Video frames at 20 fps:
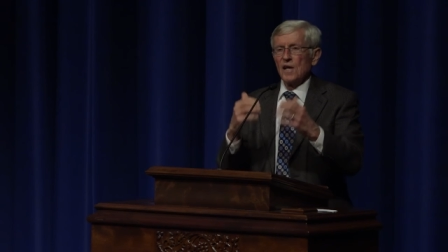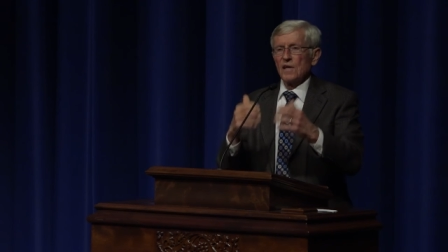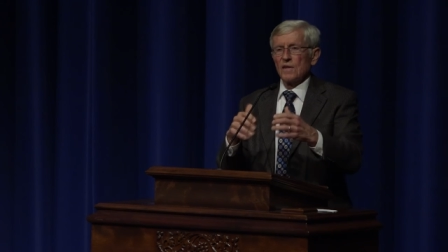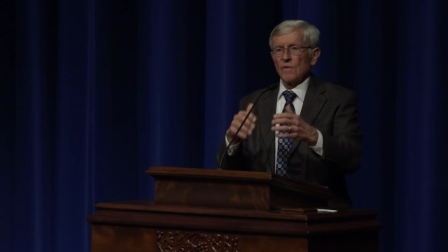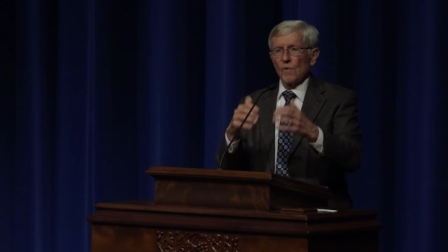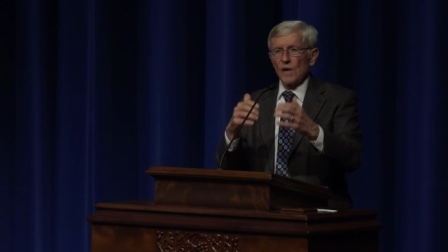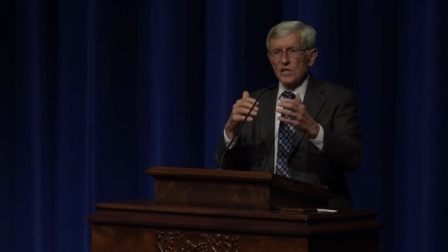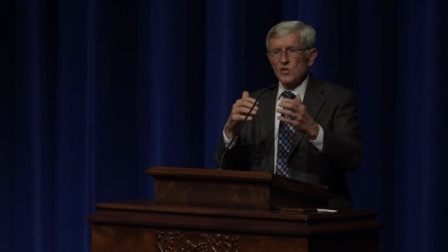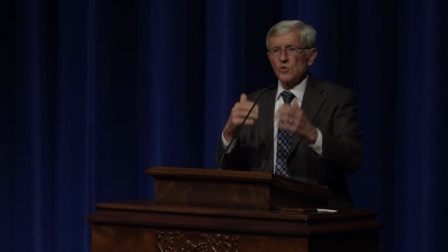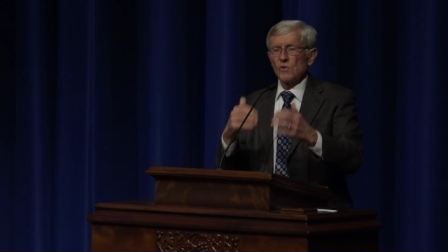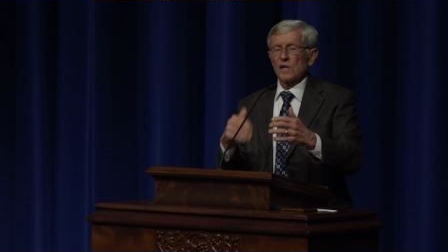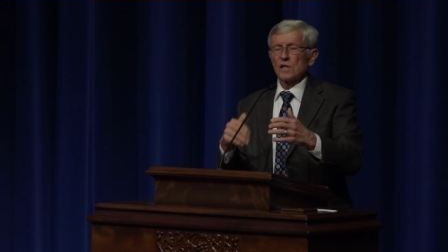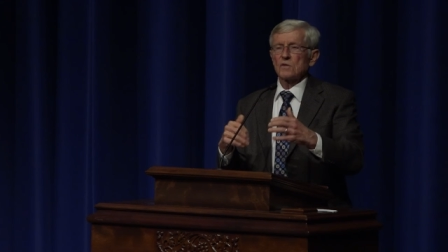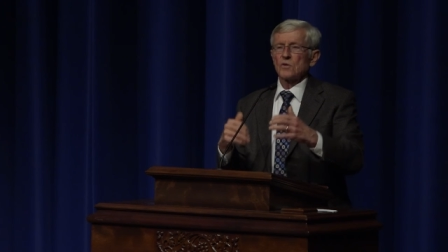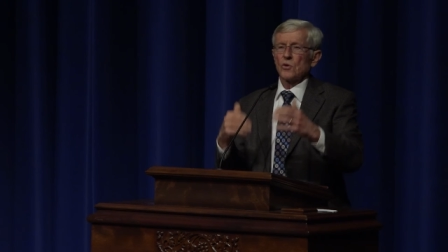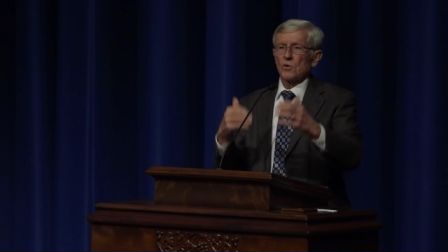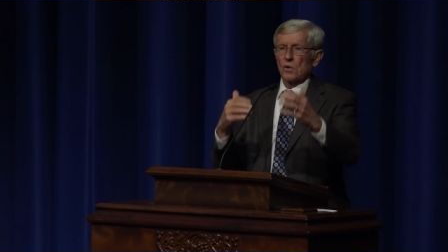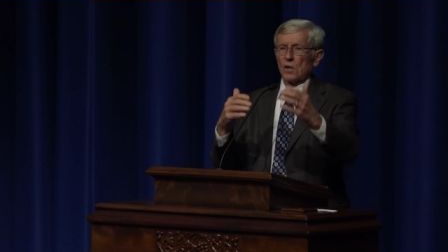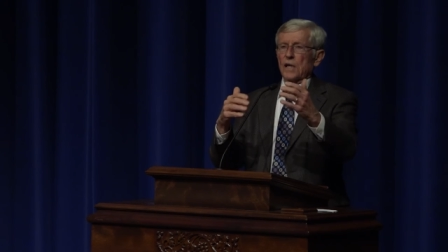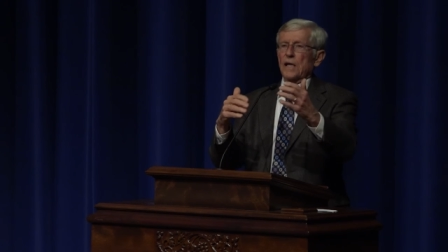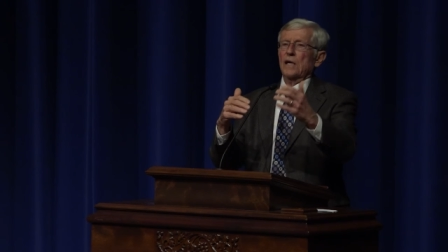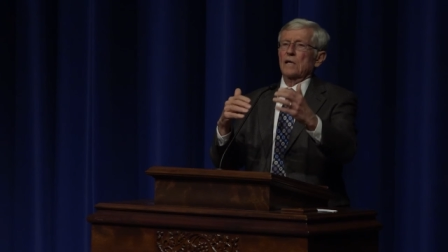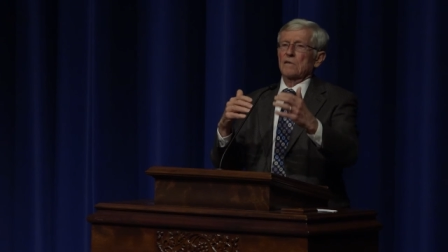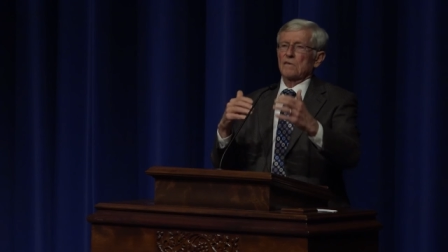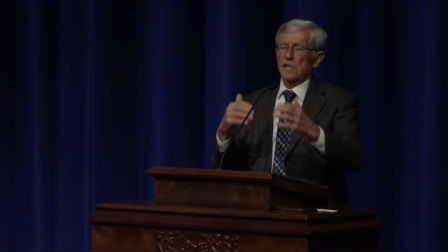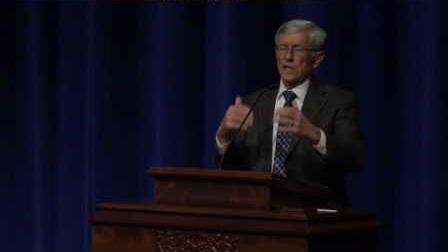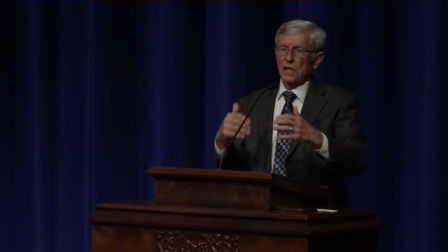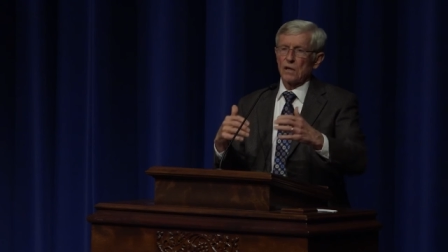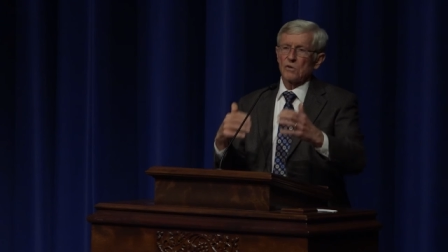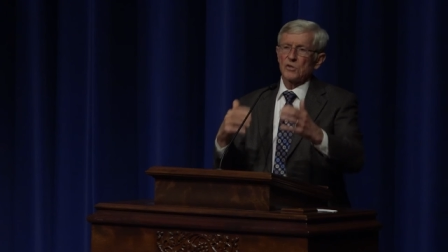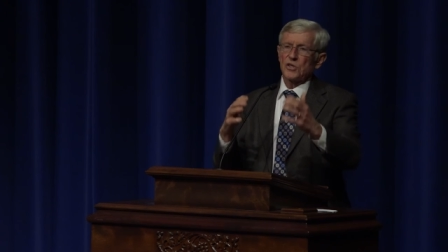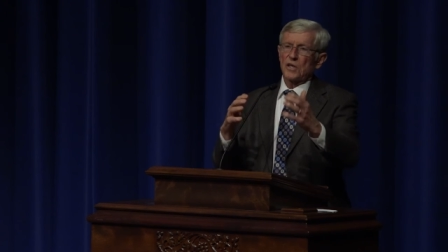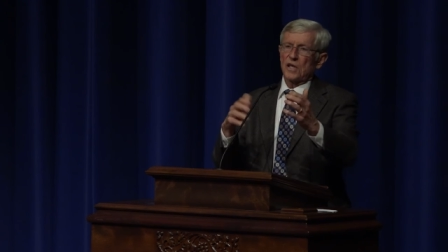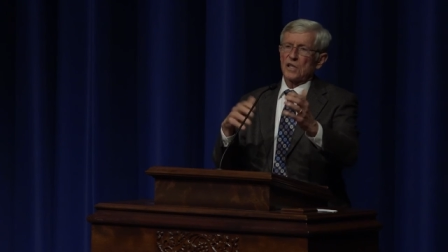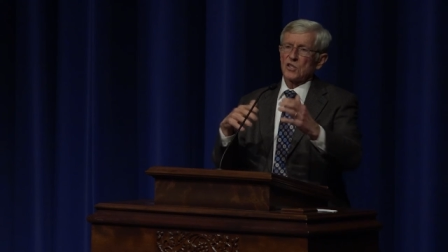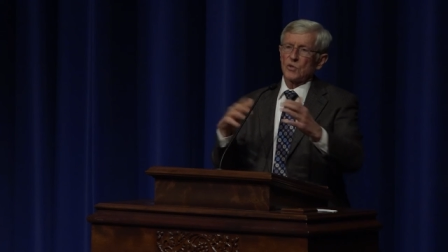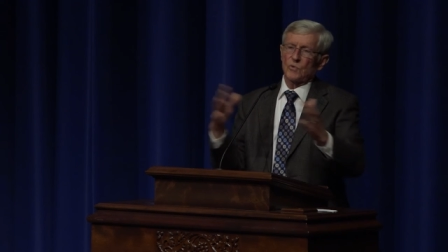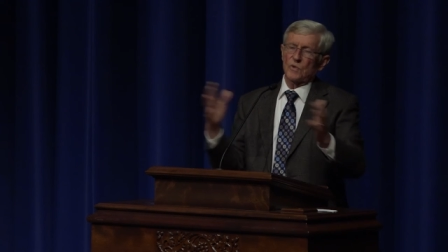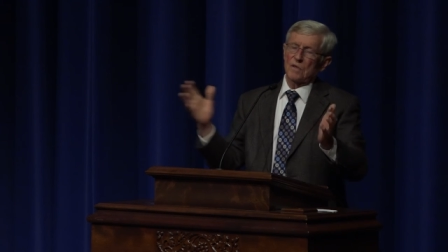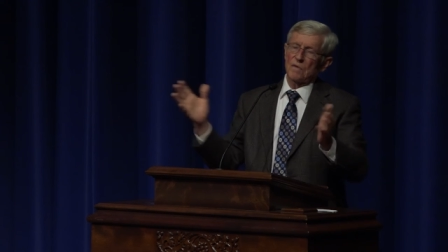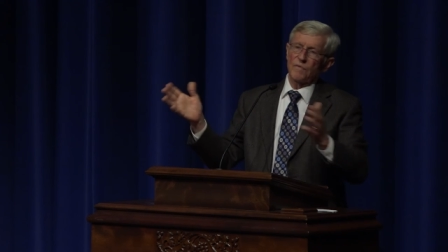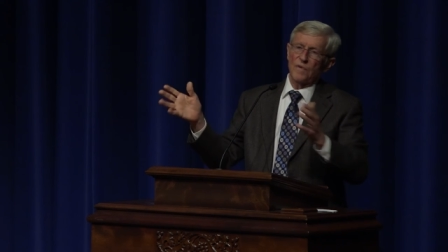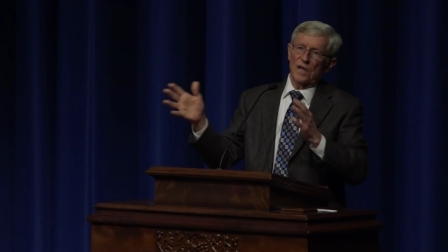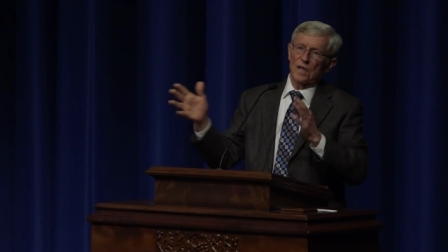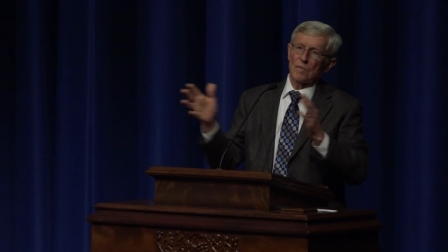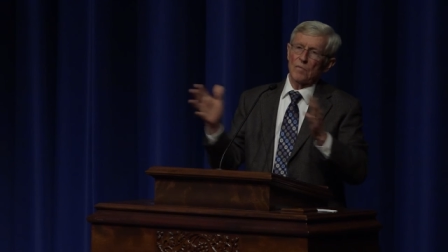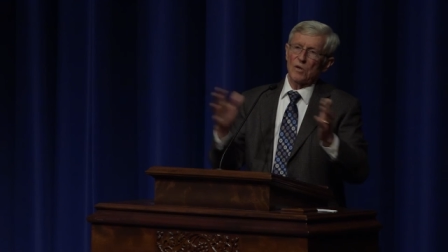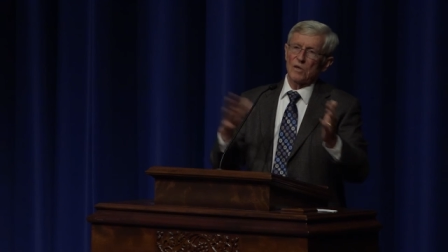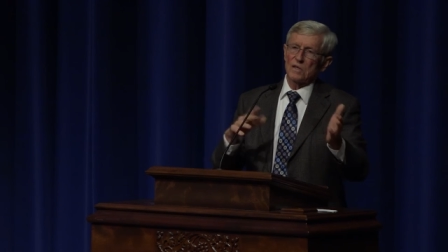the restaurateur kind of negotiates with the farmer